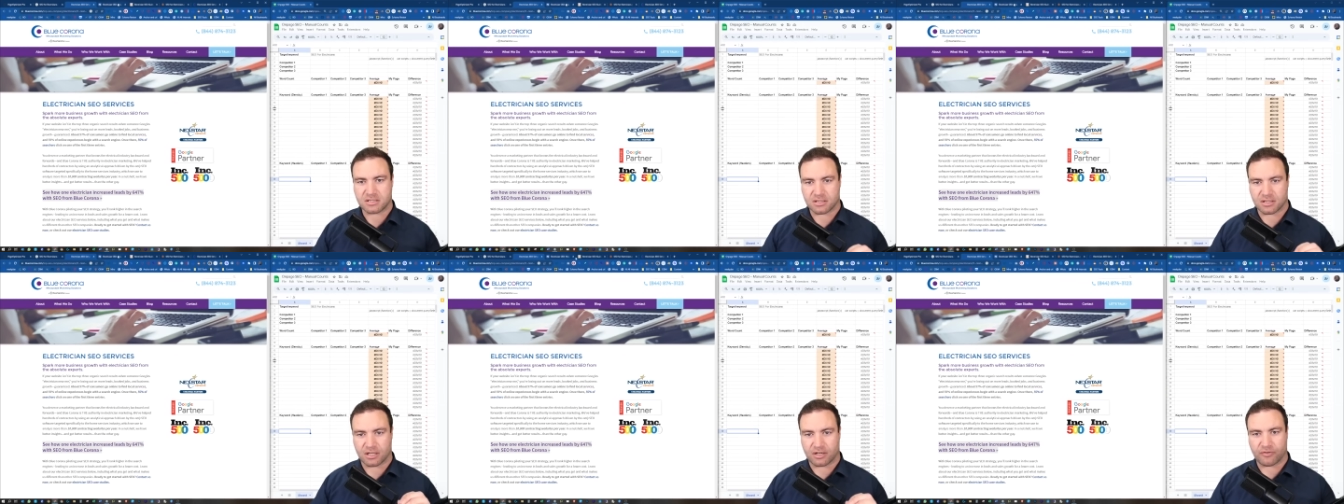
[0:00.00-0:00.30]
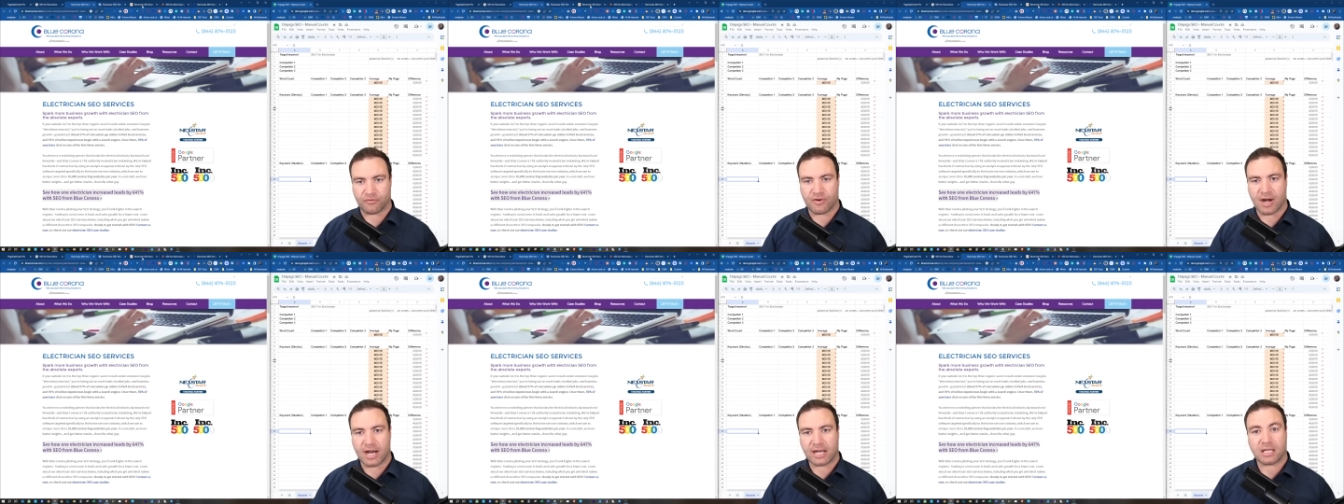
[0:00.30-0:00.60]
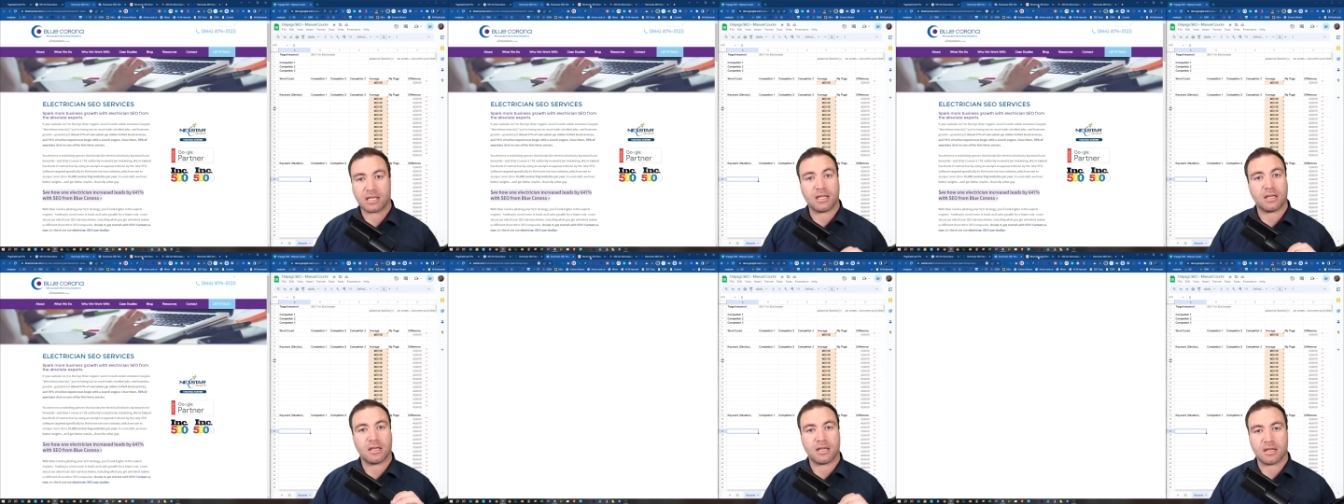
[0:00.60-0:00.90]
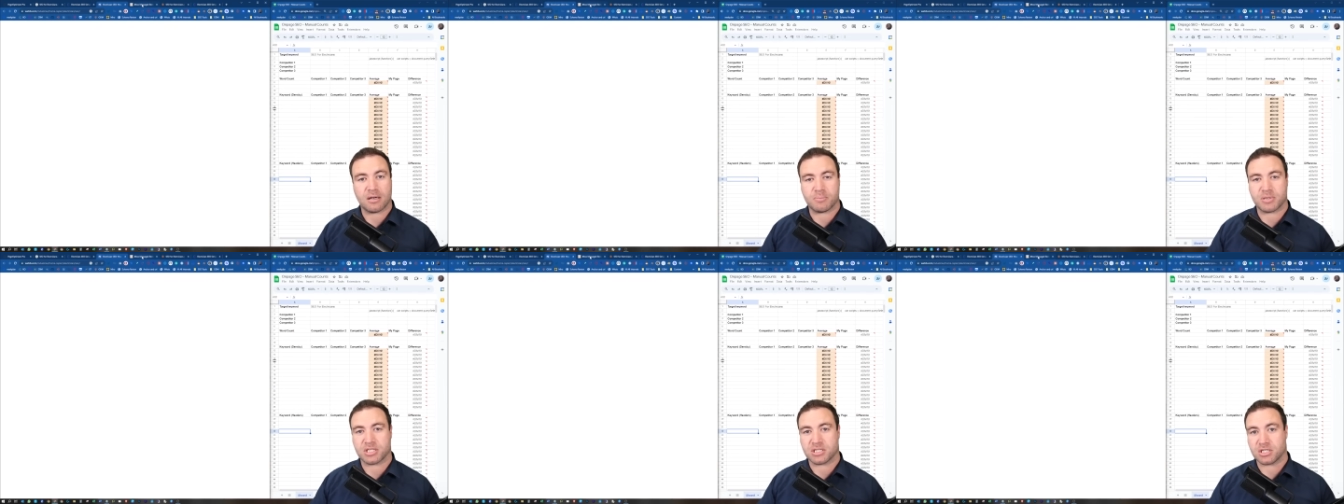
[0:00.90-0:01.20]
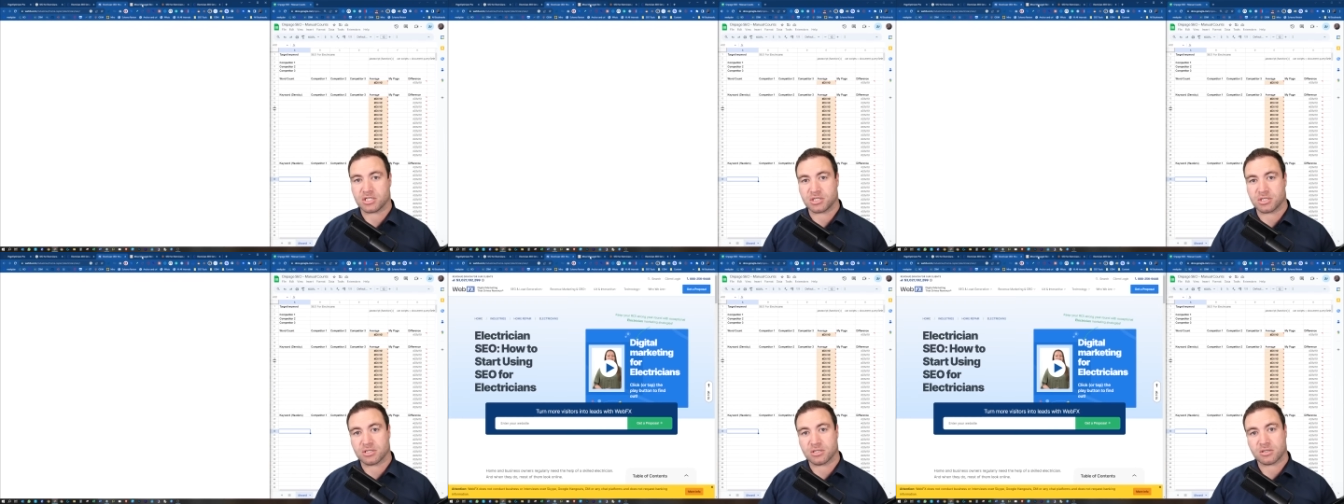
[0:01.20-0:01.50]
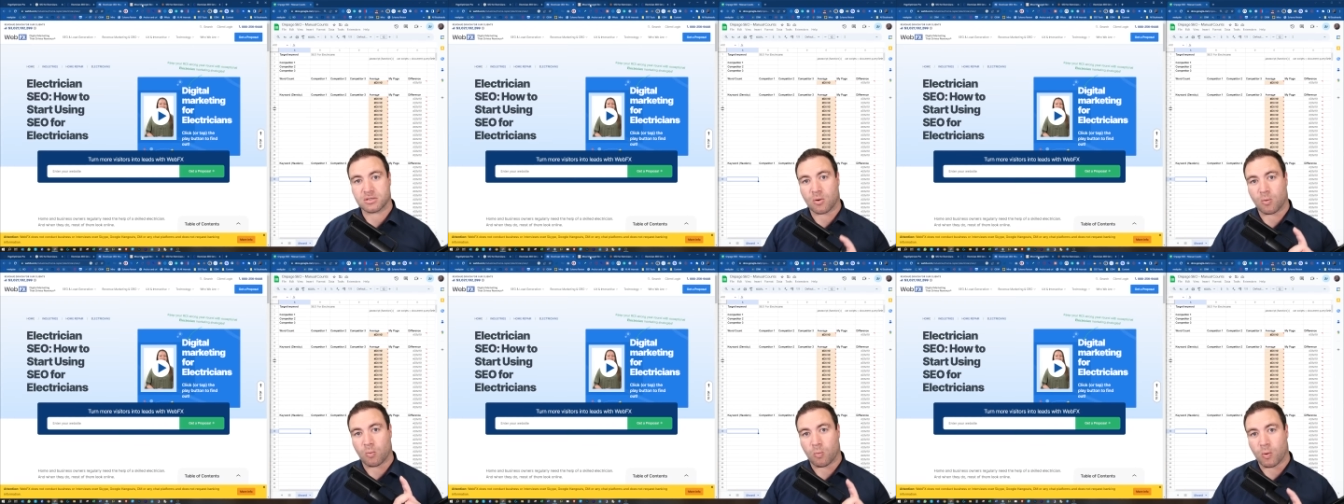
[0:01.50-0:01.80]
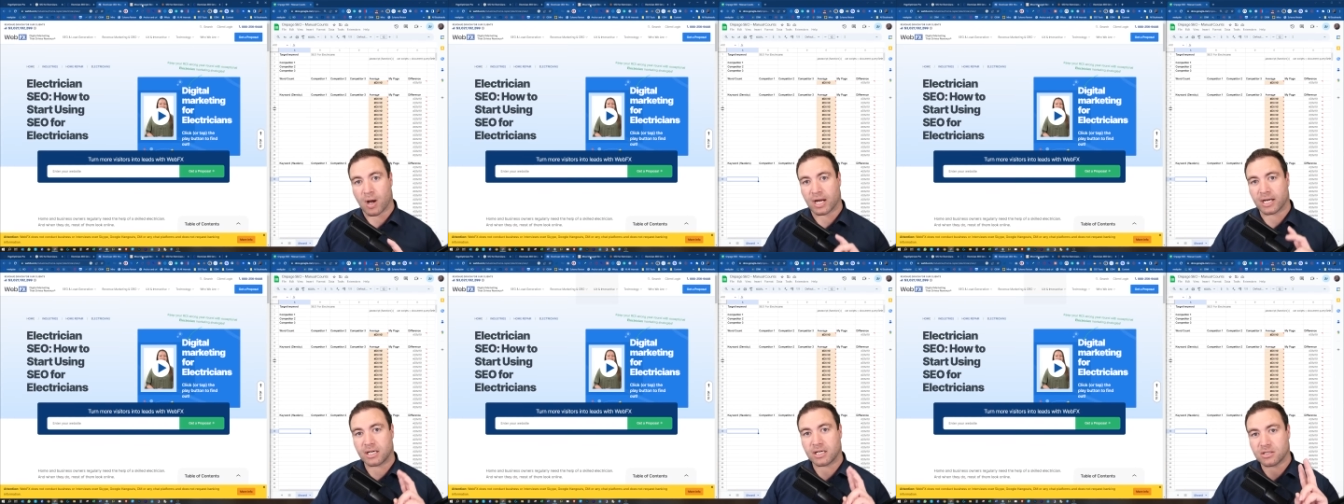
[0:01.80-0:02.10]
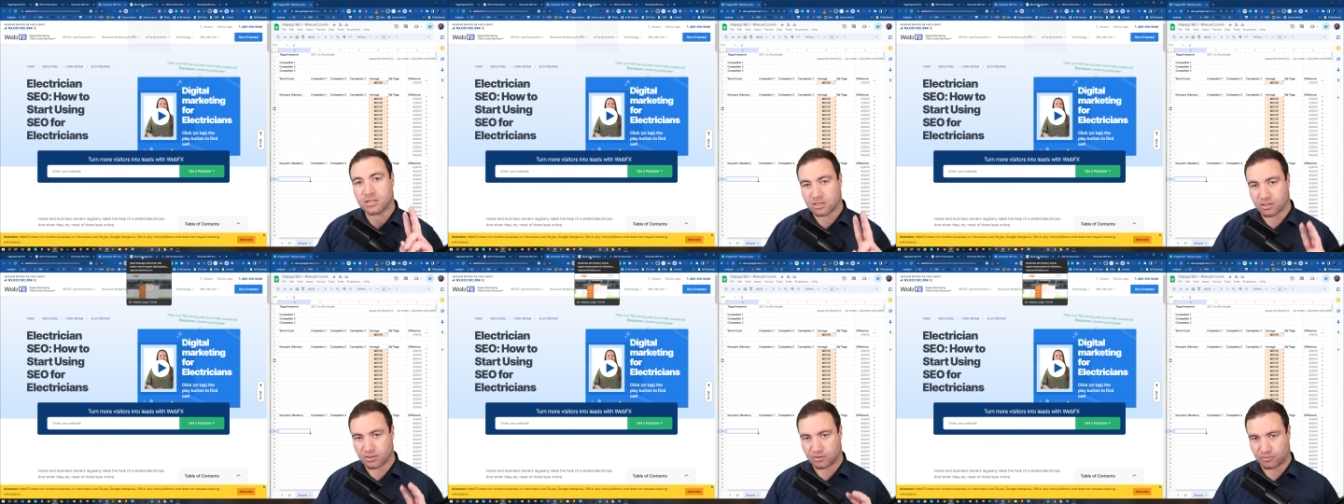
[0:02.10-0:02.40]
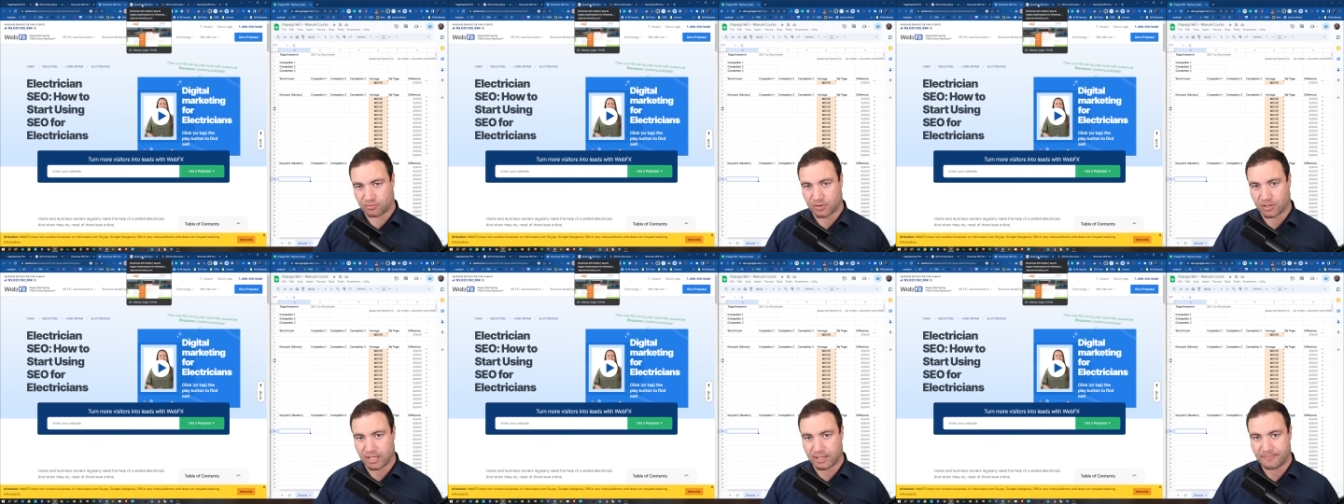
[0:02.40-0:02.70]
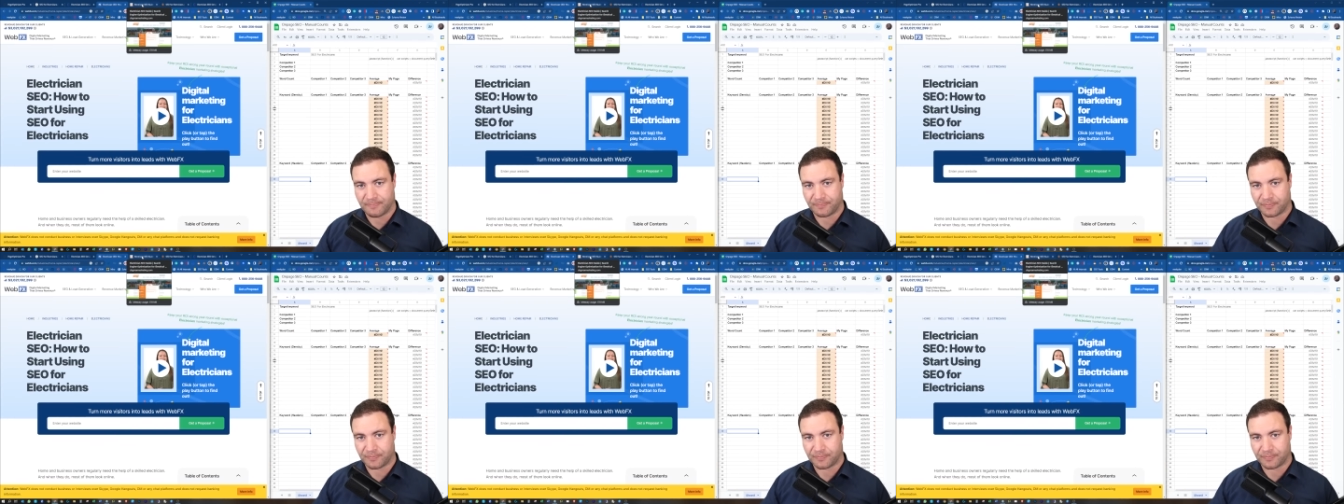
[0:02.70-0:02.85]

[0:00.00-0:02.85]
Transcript: that are ranking in positions one to three.